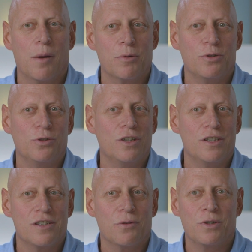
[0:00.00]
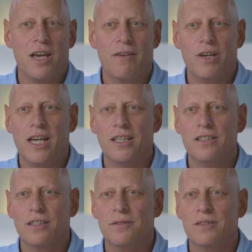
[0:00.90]
opportunities that we have ahead
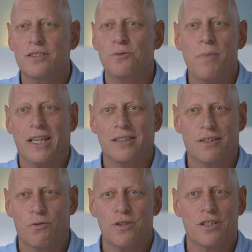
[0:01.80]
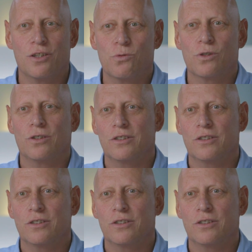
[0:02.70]
to just make a difference in the world